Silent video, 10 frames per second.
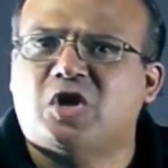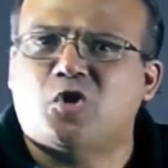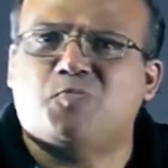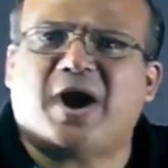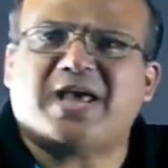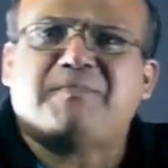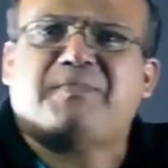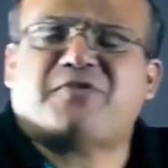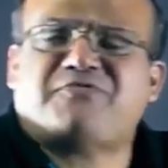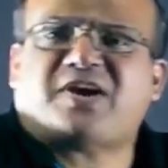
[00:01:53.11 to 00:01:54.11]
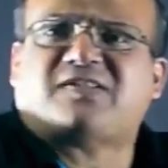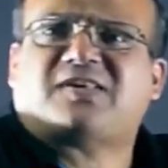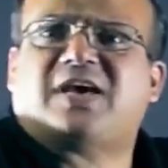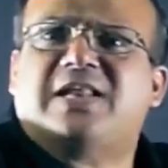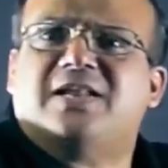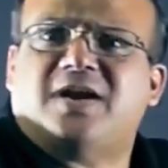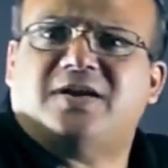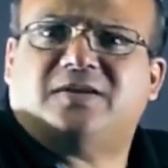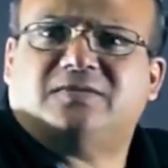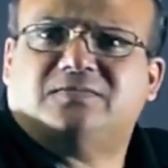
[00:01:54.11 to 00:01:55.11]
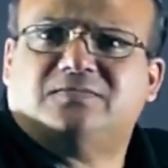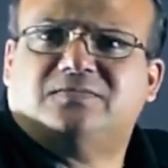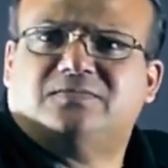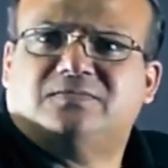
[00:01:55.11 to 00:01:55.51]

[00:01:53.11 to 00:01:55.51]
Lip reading: You buy a perfect scale in London,